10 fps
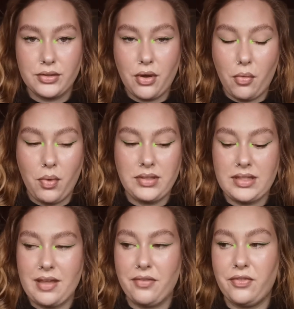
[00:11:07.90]
So
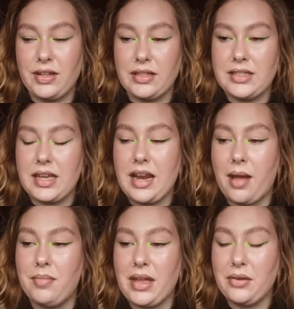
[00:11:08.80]
once they're filled in,
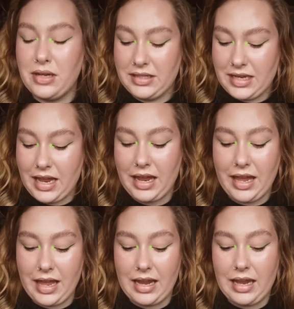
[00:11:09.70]
I'm then going to
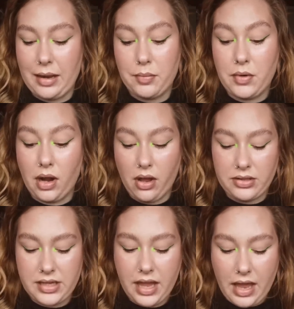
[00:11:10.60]
take a lip
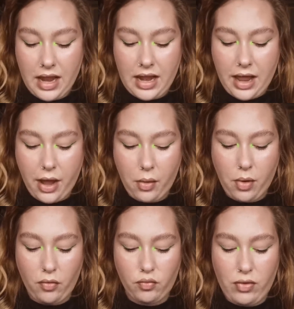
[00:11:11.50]
gloss.
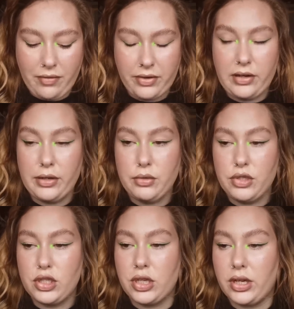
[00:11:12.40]
Now,
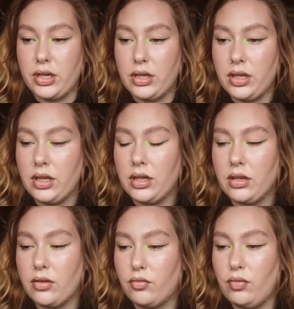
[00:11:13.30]
Revolution
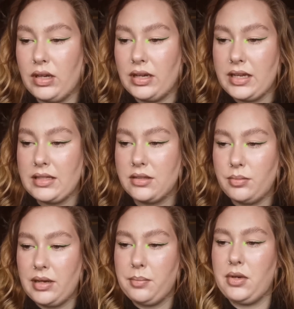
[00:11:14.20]
released
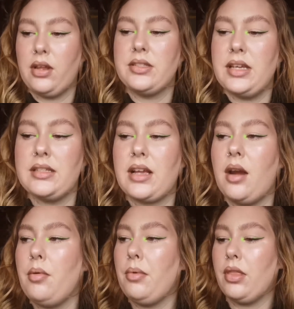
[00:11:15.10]
some lip glosses.
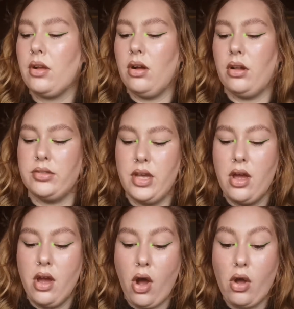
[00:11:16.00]
I can't remember what they're called.
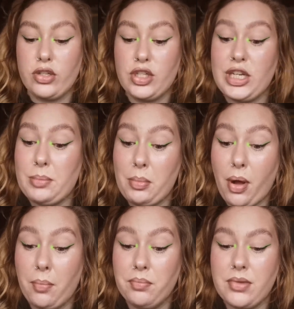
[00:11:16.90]
Oh, Shimmer
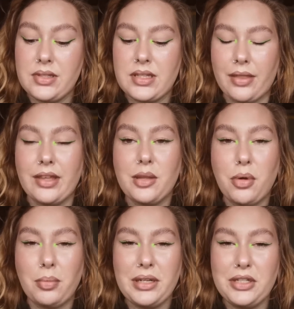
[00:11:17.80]
Bombs. I think
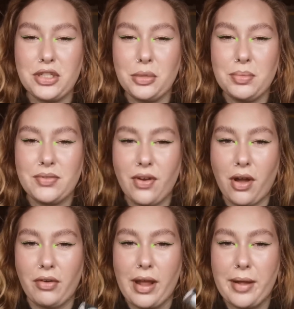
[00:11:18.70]
they're probably dupes
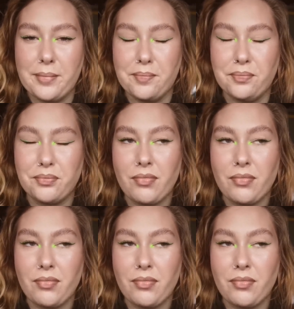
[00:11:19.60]
for